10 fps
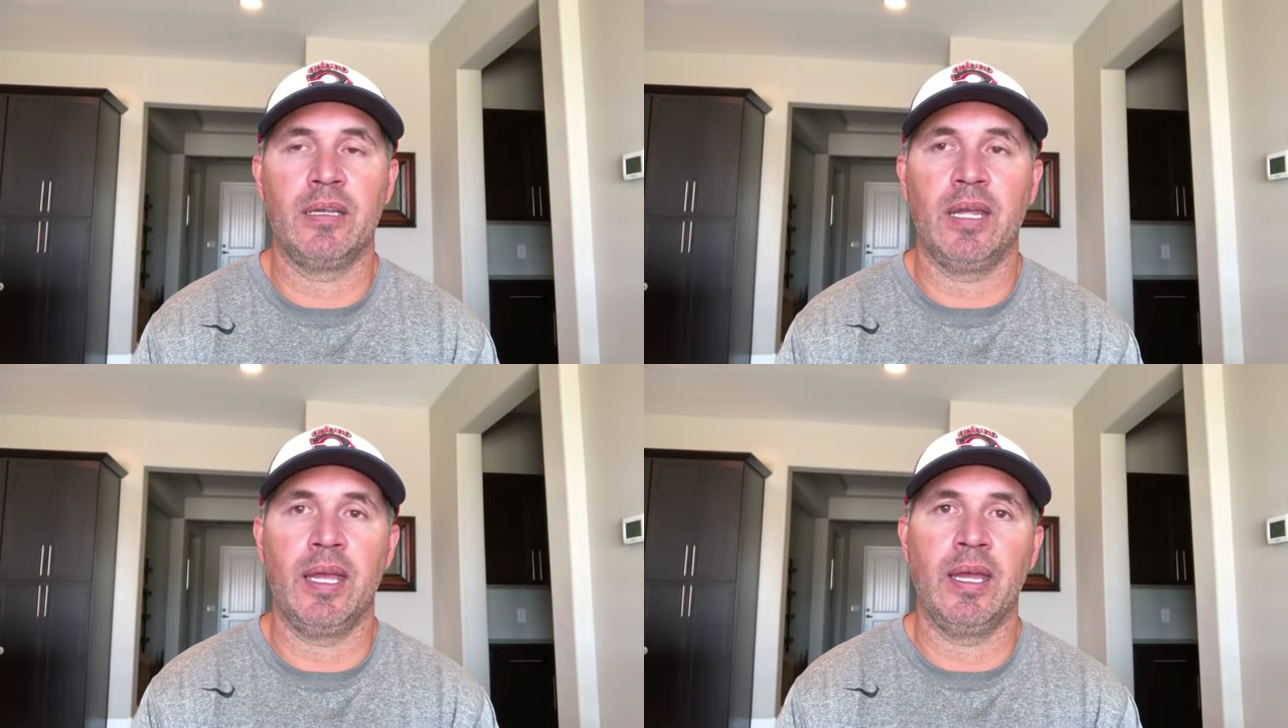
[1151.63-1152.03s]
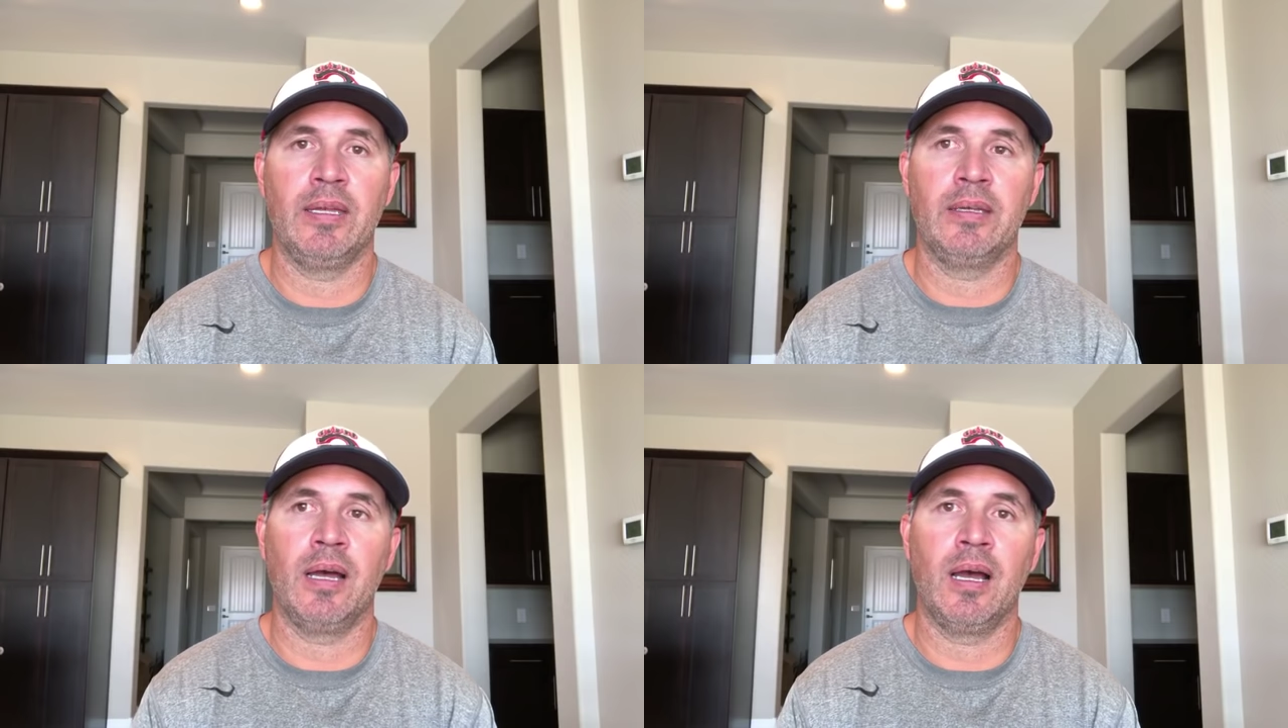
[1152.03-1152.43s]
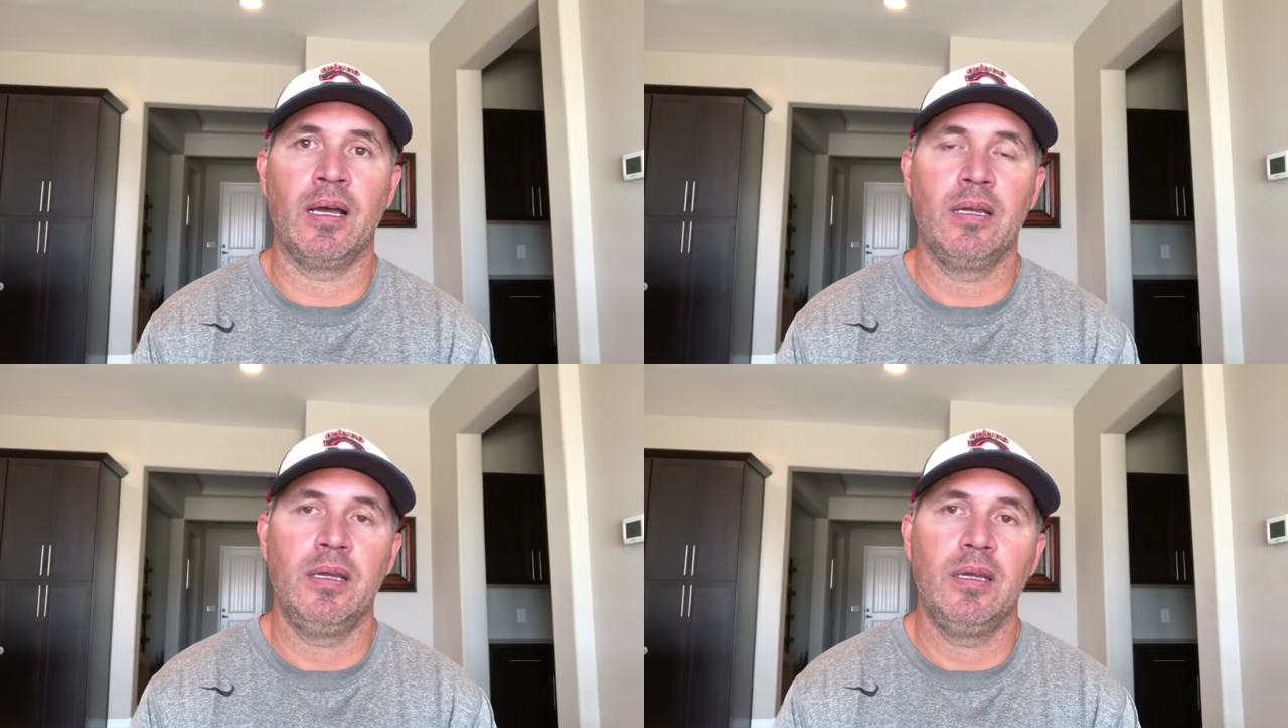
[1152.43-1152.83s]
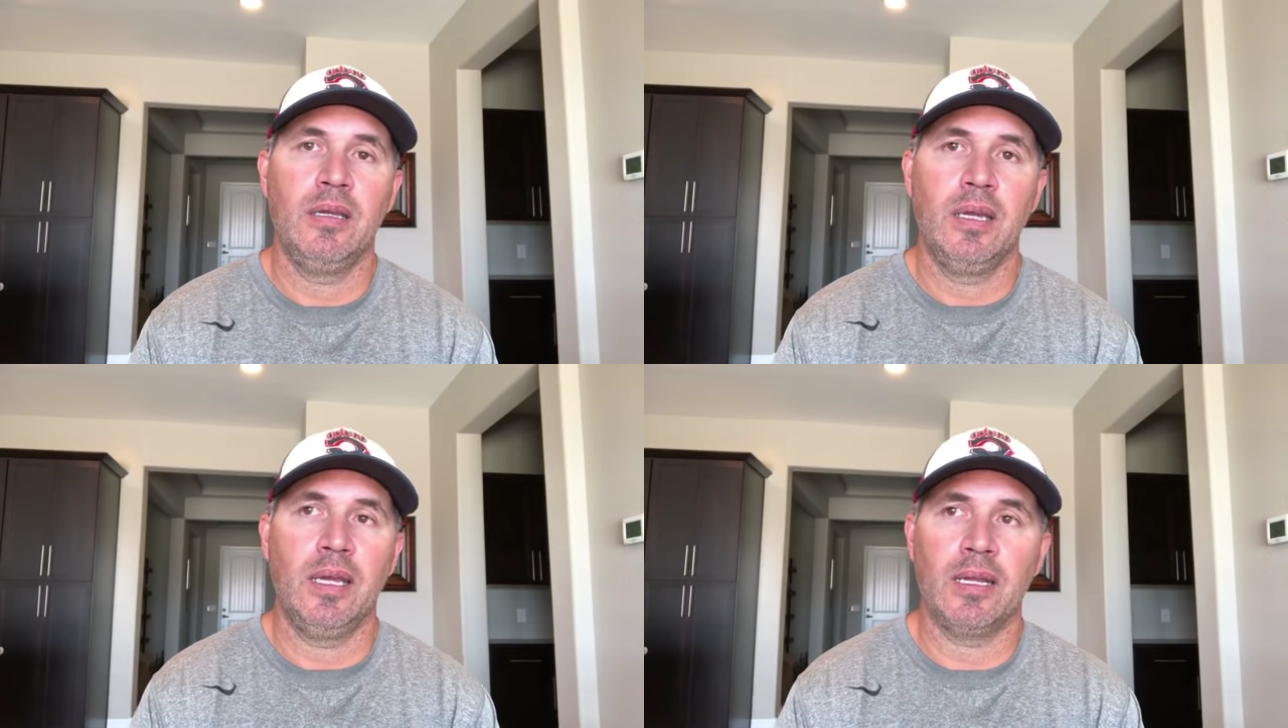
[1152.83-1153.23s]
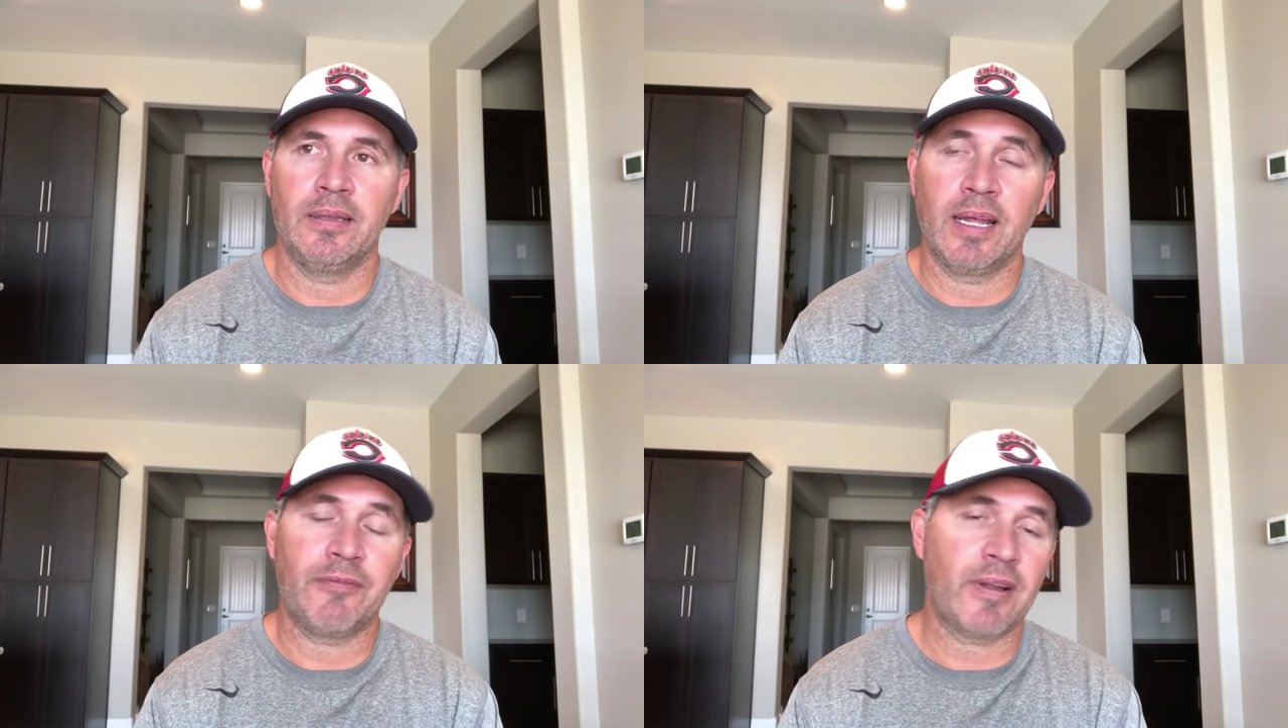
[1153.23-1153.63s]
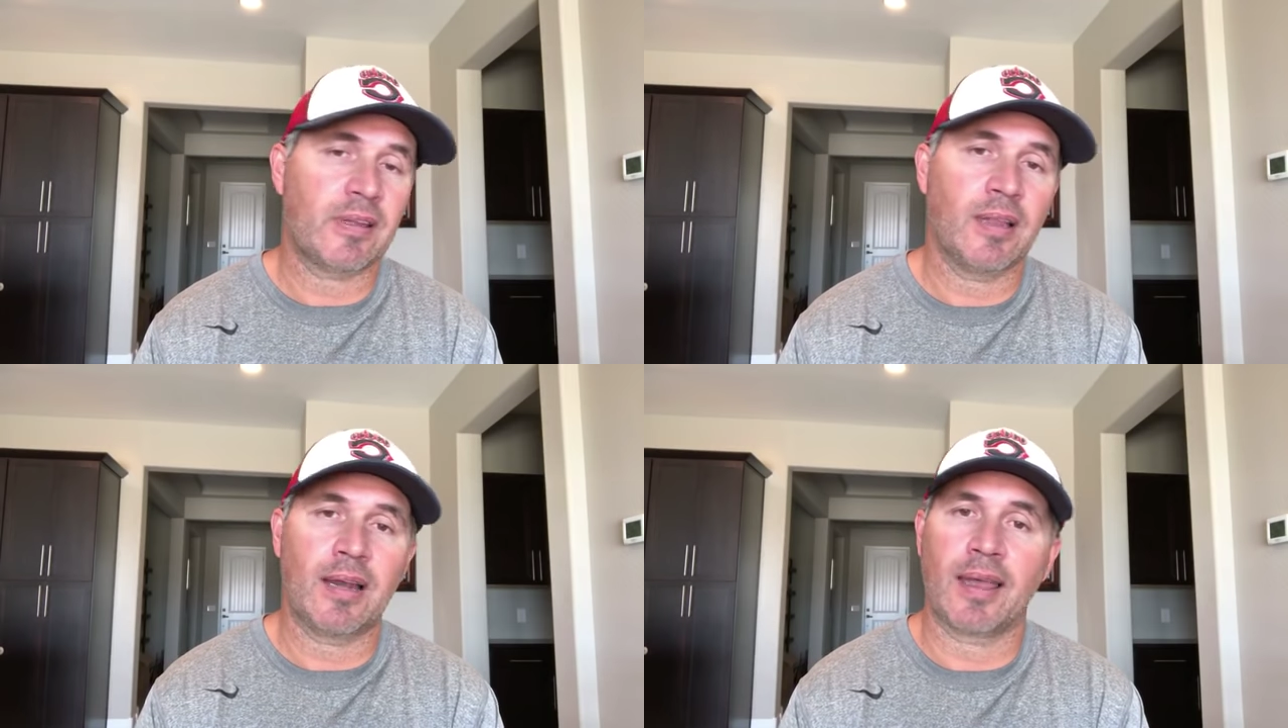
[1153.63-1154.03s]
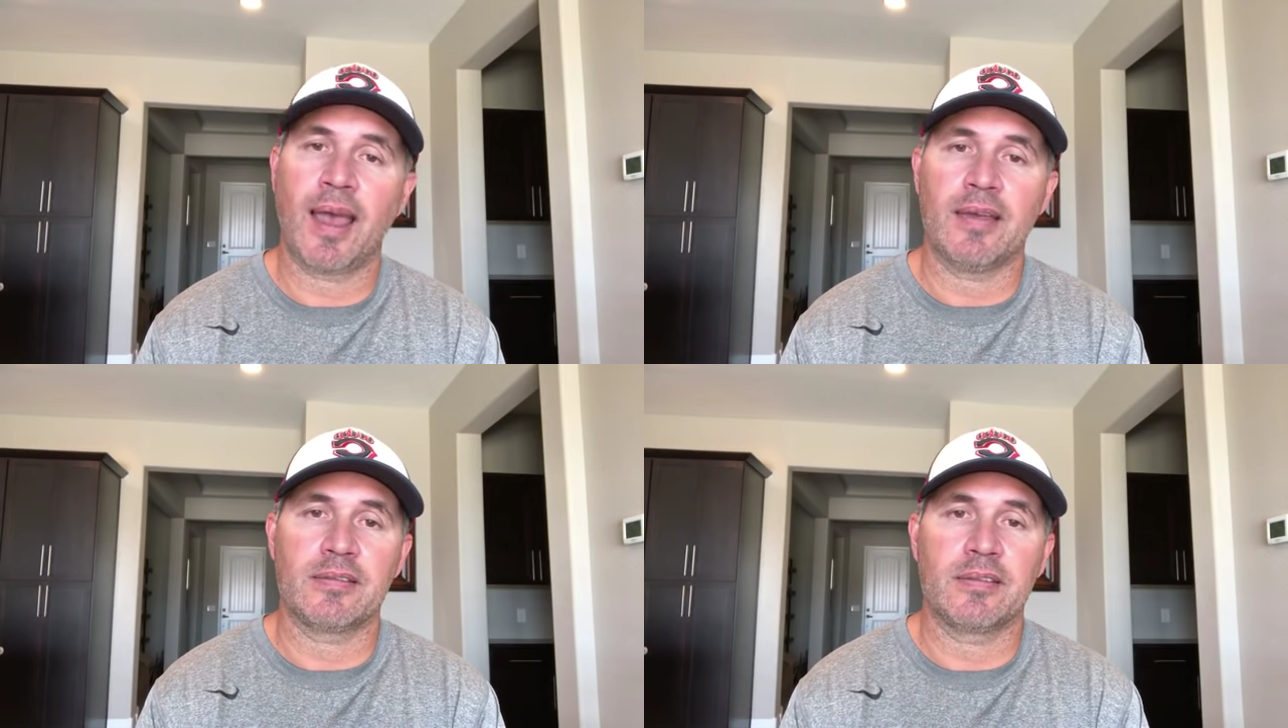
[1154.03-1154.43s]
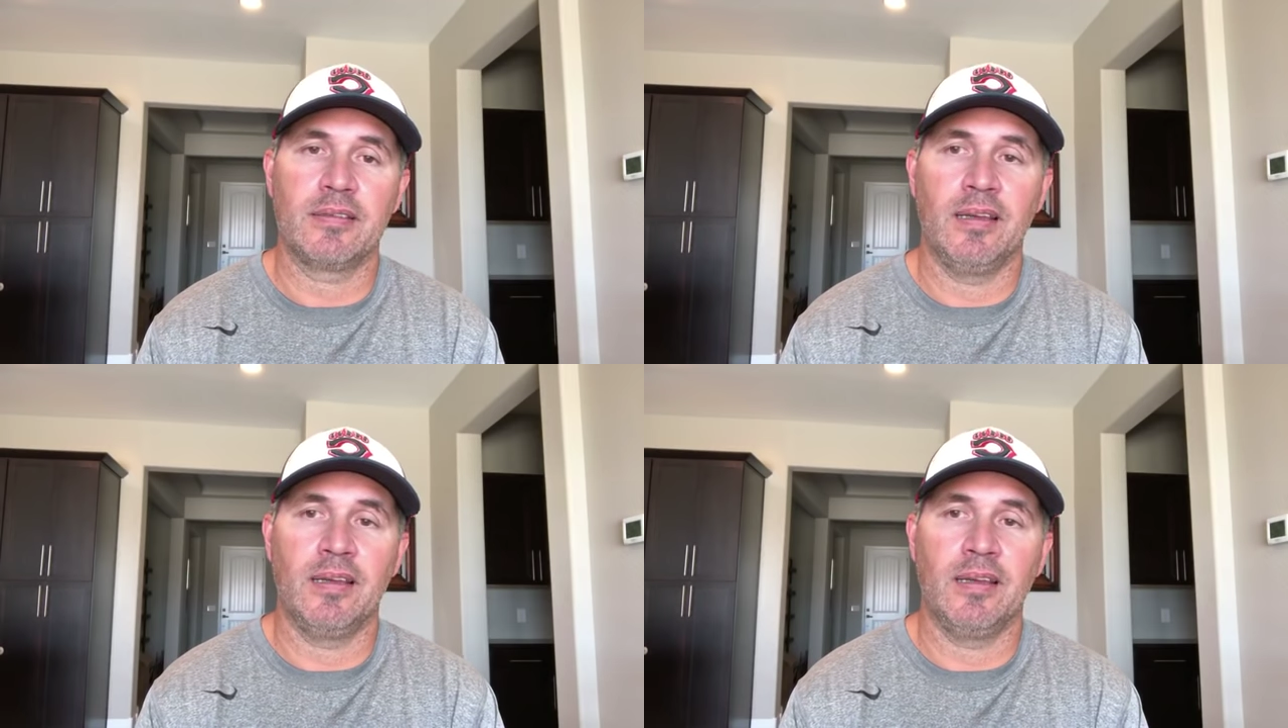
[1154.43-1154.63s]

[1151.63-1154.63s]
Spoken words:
and that affected a lot of guys.